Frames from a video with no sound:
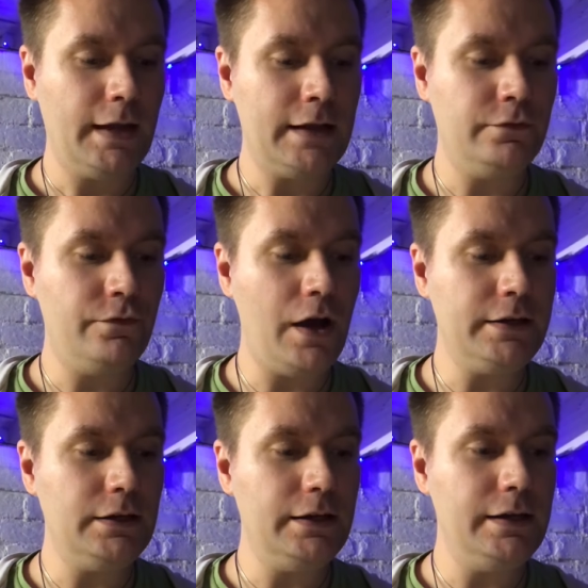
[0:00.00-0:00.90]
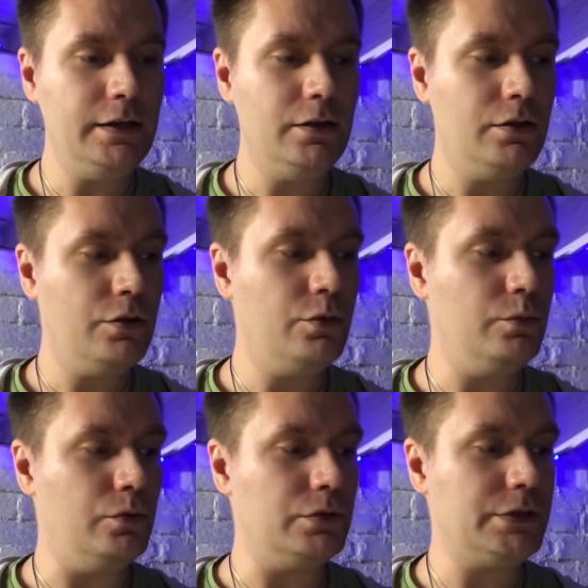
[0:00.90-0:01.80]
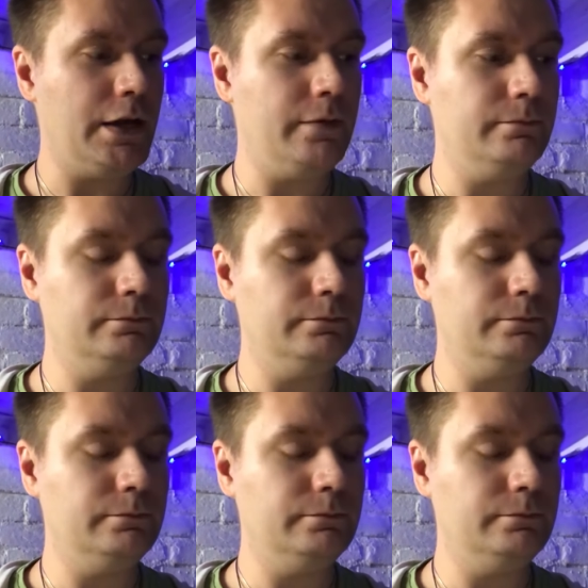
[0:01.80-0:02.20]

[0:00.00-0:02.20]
And finally, the water.